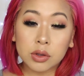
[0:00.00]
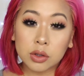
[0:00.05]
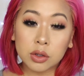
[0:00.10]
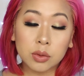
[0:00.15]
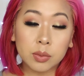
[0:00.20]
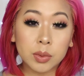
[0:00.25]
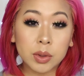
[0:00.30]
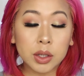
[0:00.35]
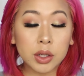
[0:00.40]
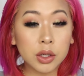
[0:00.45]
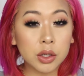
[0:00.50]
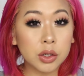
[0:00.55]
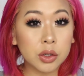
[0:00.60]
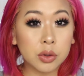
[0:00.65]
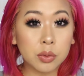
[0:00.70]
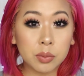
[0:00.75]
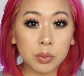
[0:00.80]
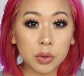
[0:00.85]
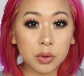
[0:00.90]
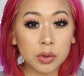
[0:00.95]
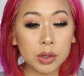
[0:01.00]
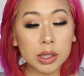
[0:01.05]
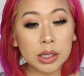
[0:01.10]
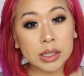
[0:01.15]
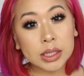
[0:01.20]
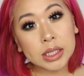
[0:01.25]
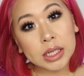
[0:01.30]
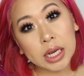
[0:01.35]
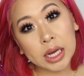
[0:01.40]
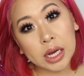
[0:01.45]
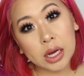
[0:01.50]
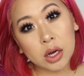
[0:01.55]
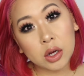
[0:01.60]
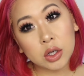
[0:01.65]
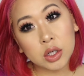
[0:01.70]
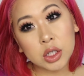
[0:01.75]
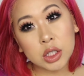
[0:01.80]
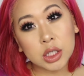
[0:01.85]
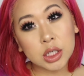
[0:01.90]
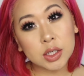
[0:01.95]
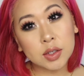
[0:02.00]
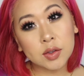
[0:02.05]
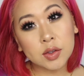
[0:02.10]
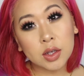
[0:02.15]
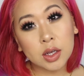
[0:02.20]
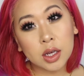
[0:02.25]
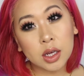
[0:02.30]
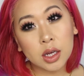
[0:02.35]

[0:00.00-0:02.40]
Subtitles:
a little bit, you know, muting down and just